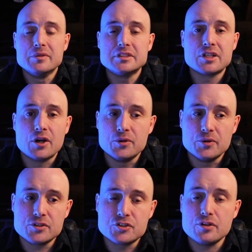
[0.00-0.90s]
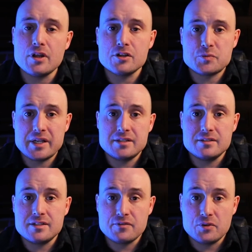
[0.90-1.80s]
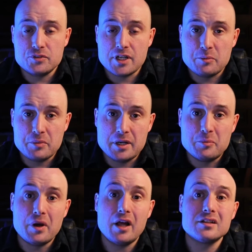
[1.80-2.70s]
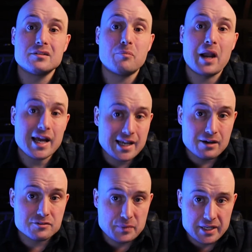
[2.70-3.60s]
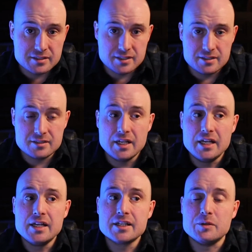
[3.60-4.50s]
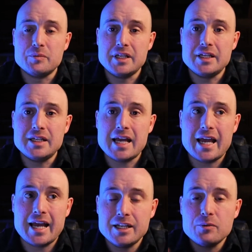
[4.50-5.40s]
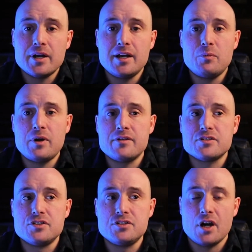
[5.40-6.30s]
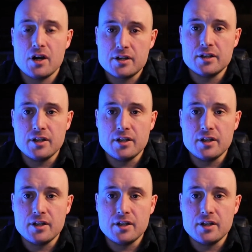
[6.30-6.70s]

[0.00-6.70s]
So studio space is difficult to come by, but blackout spaces can be anywhere where it's dark